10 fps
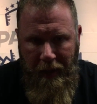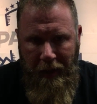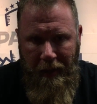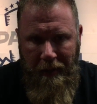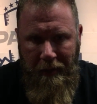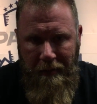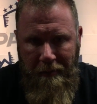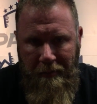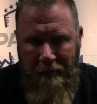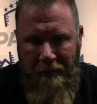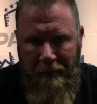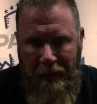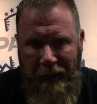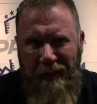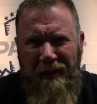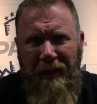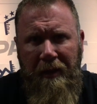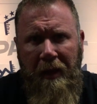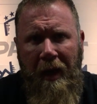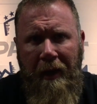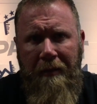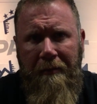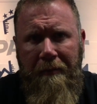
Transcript: and I use the Glock